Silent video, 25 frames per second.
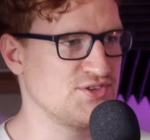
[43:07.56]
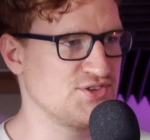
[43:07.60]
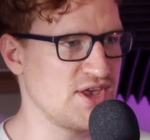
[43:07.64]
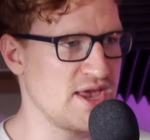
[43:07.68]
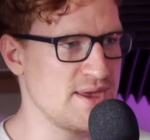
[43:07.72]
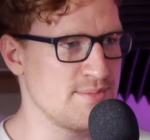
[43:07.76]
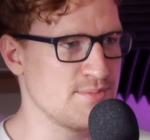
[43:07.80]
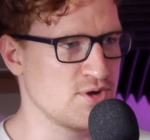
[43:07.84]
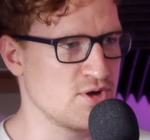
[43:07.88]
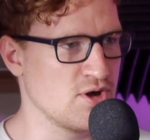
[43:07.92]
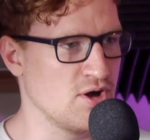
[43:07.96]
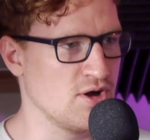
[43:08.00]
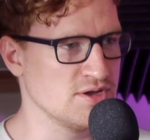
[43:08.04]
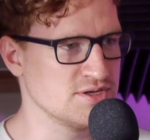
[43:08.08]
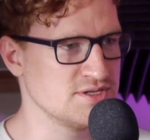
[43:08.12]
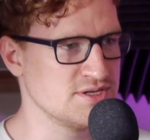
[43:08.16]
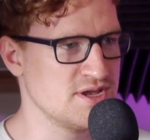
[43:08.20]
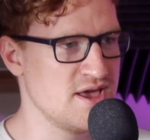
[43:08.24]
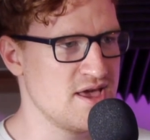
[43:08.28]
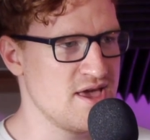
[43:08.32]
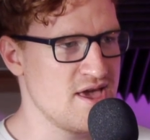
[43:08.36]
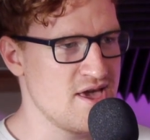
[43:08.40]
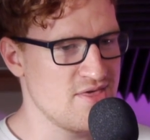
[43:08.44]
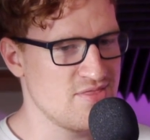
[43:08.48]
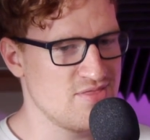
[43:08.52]
same God,
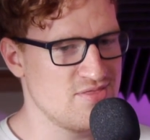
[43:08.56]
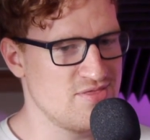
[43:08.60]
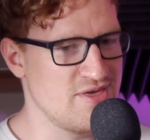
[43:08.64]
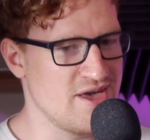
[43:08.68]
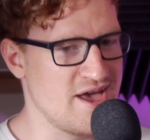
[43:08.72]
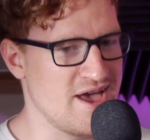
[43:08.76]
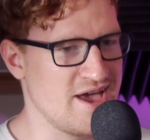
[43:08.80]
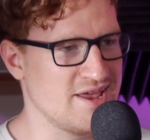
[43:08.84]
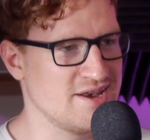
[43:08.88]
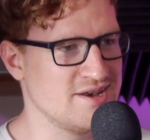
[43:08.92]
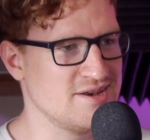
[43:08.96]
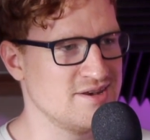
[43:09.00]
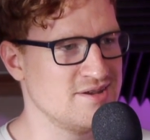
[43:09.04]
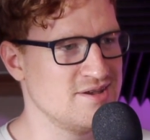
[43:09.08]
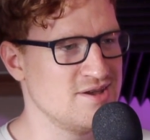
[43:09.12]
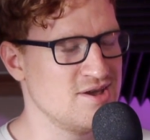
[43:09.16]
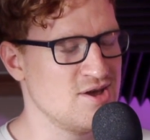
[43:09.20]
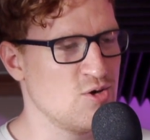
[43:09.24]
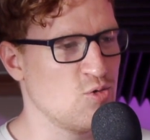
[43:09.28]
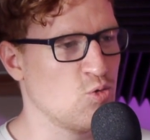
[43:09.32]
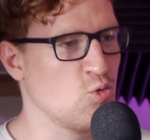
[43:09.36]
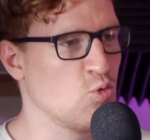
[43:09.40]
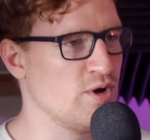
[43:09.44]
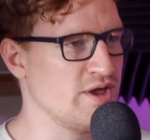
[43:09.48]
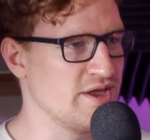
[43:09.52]
then
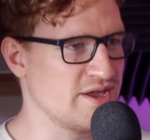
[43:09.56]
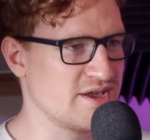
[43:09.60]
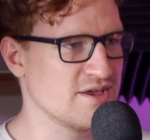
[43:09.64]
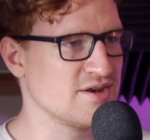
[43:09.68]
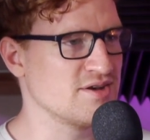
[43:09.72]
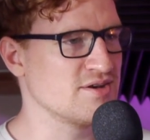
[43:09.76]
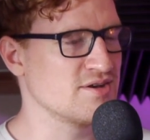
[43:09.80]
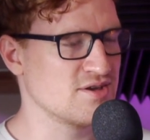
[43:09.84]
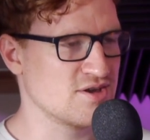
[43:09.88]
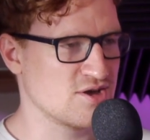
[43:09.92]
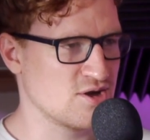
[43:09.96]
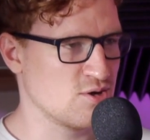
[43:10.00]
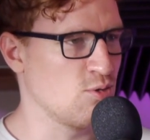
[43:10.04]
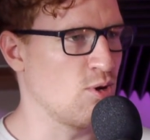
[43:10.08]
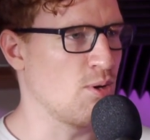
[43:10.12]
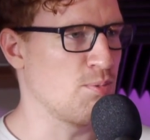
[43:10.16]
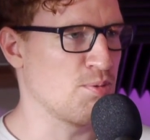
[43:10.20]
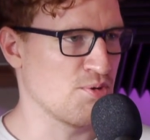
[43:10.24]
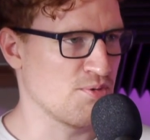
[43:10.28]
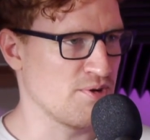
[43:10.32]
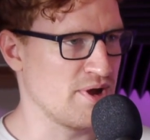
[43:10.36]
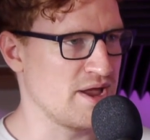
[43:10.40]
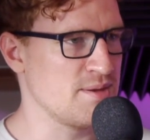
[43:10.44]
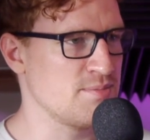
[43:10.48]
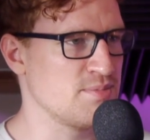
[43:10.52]
we can
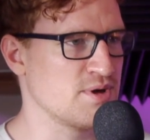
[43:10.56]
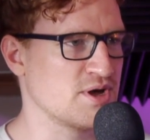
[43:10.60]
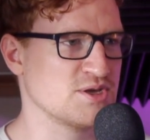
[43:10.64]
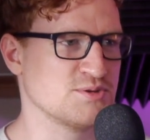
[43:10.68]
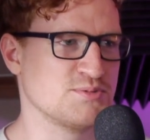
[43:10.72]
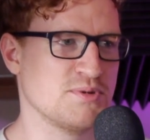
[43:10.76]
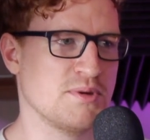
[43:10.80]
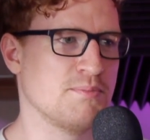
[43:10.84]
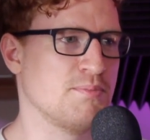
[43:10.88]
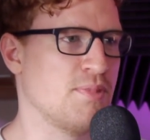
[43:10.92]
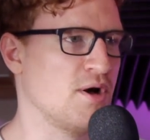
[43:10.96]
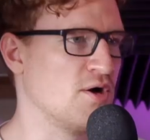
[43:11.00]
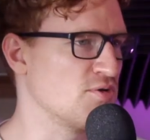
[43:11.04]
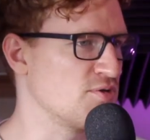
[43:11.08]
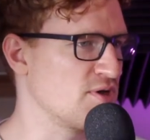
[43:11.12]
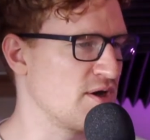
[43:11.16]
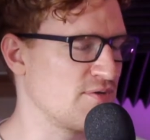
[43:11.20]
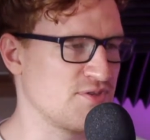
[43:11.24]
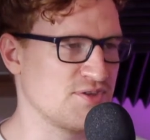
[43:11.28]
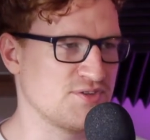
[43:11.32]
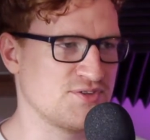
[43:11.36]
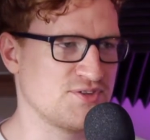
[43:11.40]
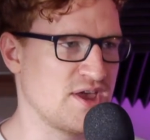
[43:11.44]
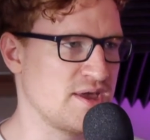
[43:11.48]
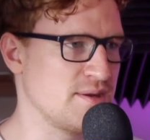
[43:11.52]
cooperate because we both have
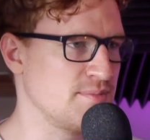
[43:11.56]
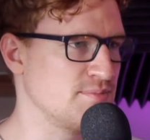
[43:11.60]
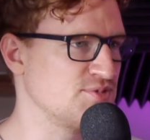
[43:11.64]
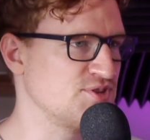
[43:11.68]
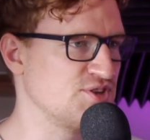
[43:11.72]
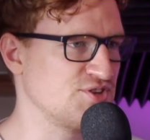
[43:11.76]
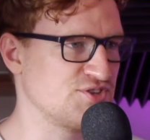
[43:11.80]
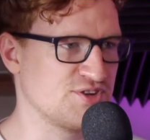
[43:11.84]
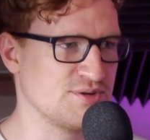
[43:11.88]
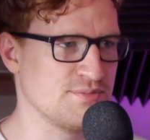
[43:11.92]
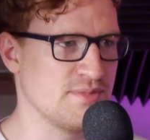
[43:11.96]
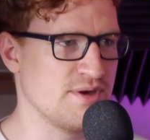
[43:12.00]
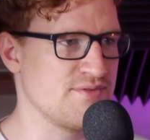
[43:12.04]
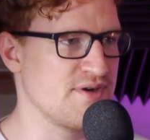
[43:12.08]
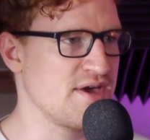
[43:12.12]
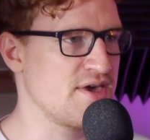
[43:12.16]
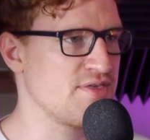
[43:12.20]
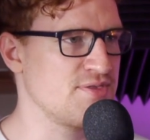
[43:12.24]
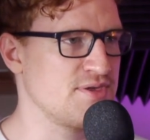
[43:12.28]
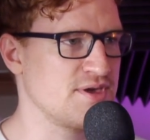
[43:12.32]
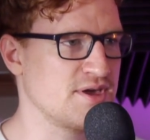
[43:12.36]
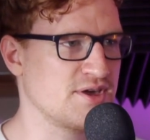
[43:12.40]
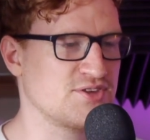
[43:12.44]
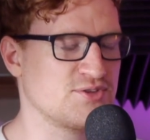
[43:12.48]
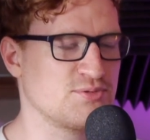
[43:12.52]
the same system of
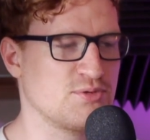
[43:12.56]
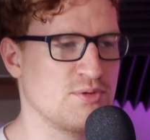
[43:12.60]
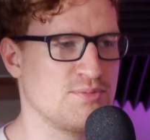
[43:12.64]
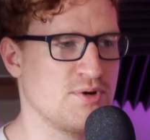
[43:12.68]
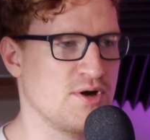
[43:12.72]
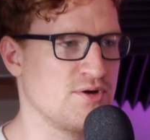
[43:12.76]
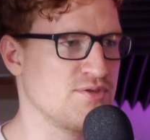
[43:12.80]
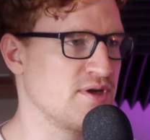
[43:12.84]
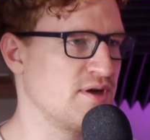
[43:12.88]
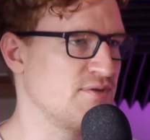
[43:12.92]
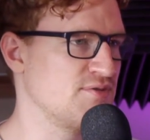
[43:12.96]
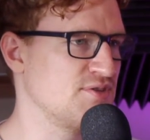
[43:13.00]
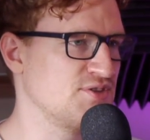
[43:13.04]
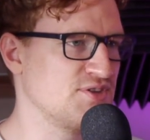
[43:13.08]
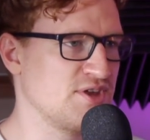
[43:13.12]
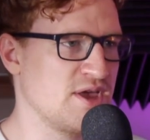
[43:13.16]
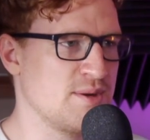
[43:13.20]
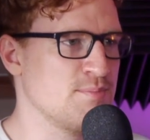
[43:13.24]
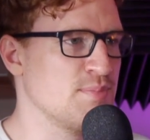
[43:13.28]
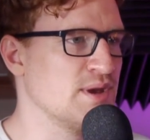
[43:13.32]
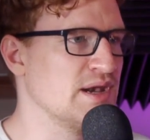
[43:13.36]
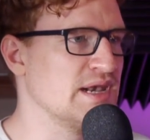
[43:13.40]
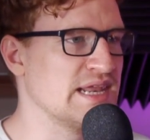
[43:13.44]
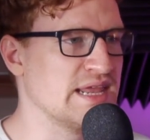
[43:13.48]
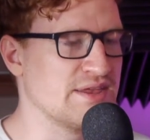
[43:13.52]
ethics, we both have the
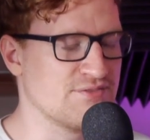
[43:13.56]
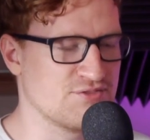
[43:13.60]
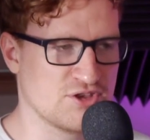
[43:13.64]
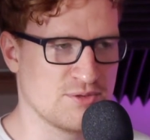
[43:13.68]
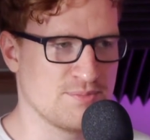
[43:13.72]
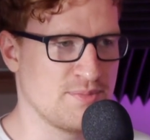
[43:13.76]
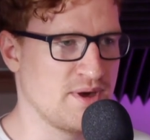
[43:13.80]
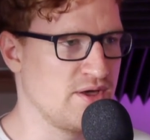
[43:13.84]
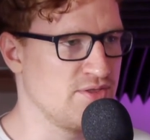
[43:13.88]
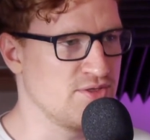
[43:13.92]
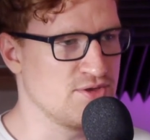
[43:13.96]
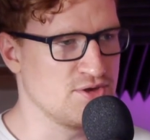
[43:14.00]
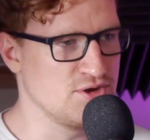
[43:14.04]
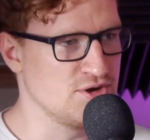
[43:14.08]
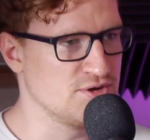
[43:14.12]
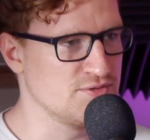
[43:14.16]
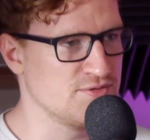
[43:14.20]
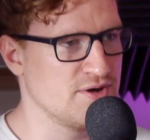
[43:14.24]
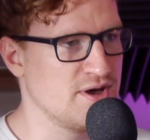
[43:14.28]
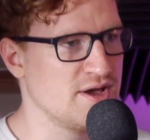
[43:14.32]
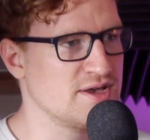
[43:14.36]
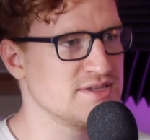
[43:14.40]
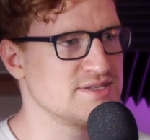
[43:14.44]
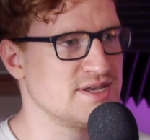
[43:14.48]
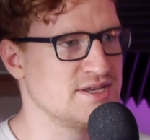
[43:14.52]
same beliefs about the
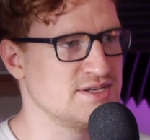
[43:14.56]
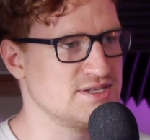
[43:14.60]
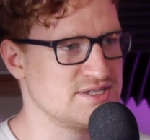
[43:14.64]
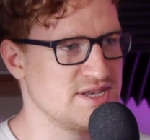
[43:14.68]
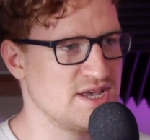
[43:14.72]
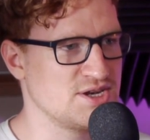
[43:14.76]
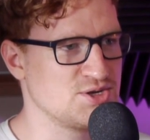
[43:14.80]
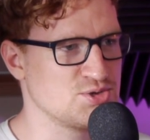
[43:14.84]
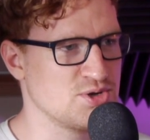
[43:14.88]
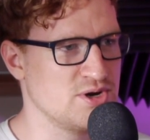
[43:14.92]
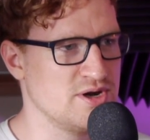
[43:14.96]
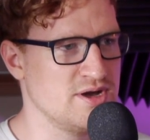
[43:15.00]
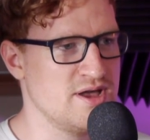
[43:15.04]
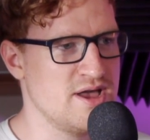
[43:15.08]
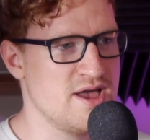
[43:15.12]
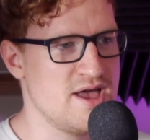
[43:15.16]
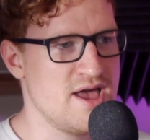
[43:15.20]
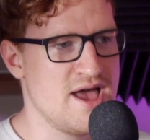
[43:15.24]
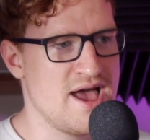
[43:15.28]
universe, etc.